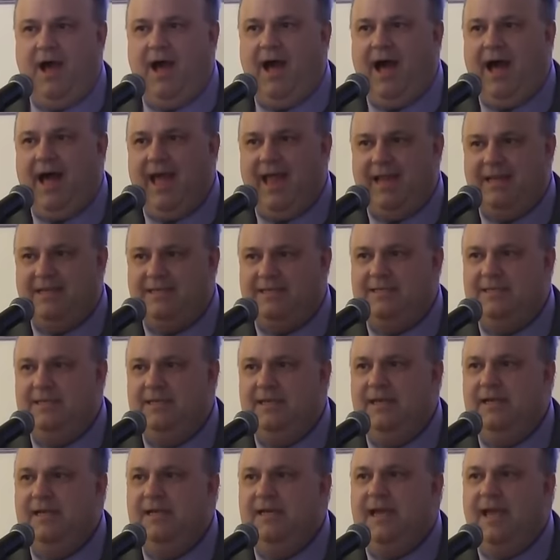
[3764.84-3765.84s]
the height
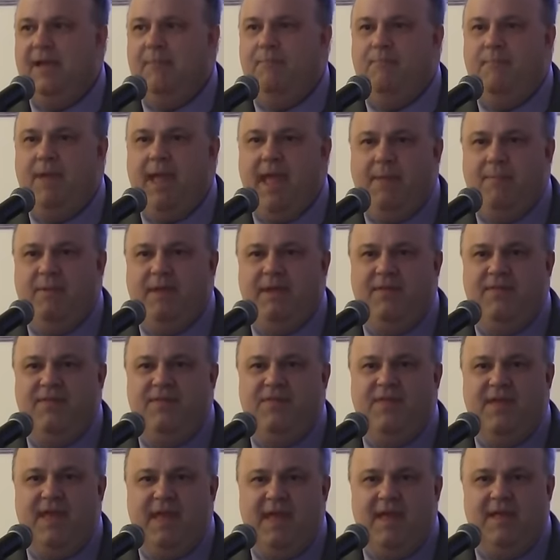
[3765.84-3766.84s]
and maybe
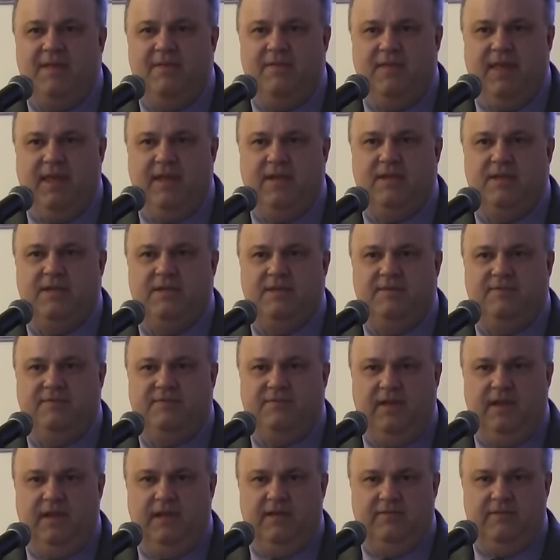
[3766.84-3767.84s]
then they could
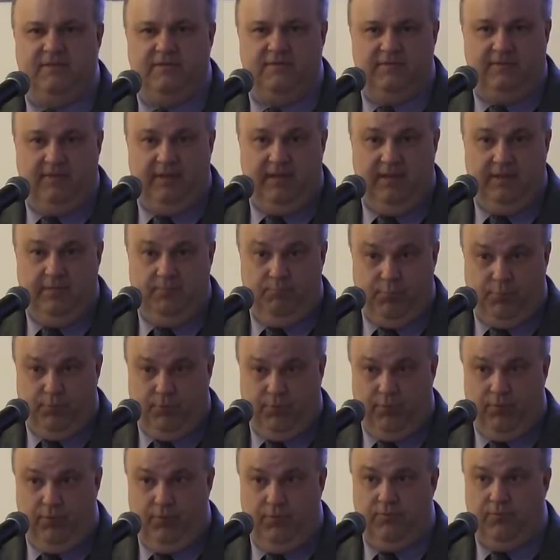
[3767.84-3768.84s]
definitively
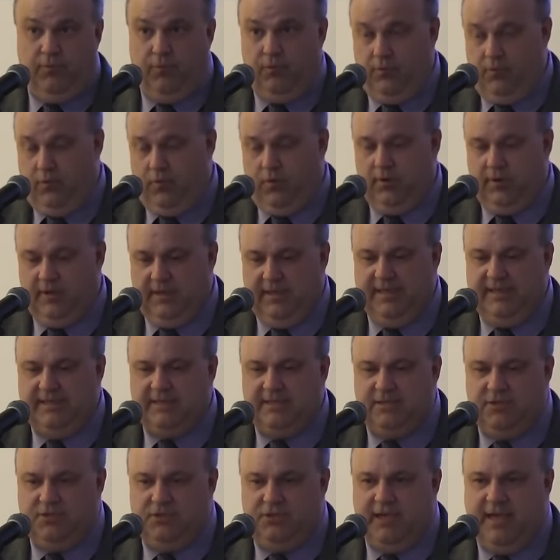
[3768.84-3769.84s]
prove or, or at
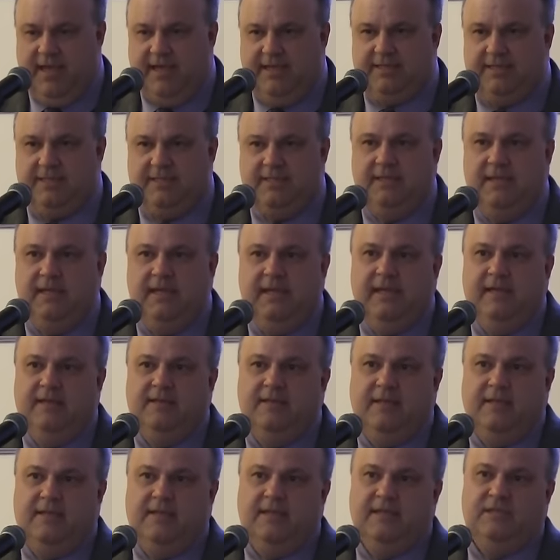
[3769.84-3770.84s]
least suggest
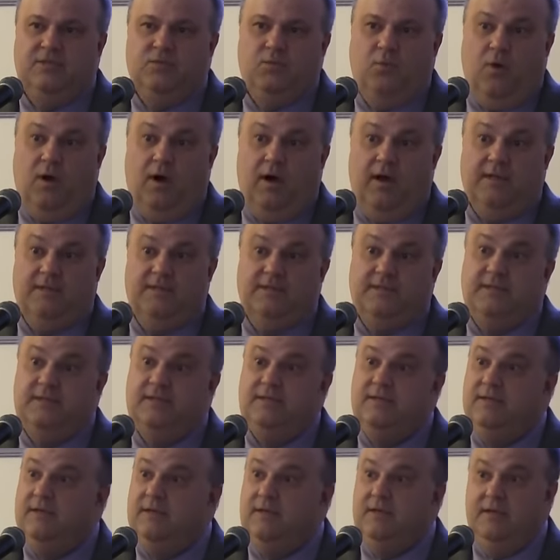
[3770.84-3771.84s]
that this
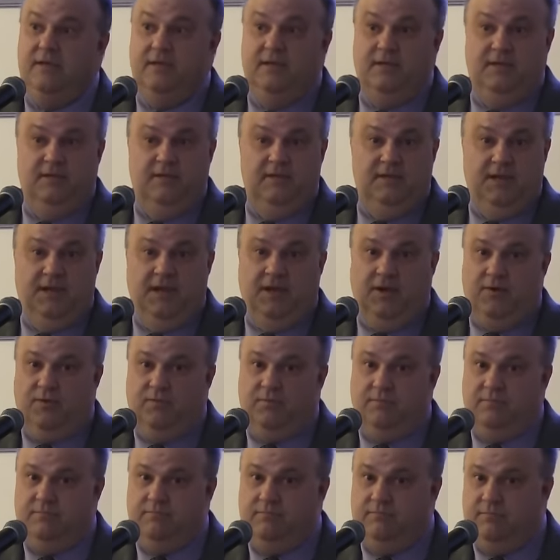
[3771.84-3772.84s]
was, you
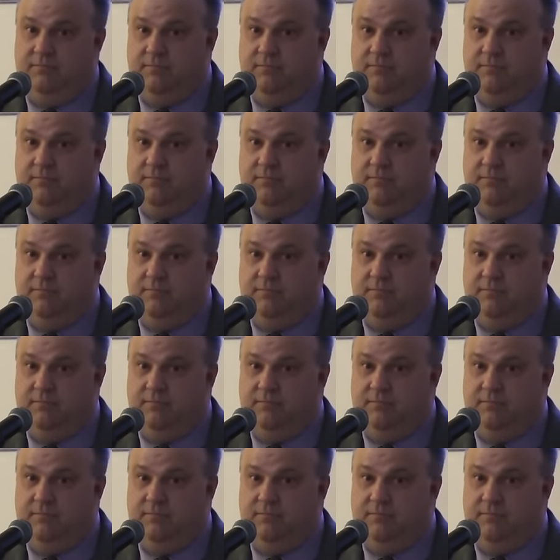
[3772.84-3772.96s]
know,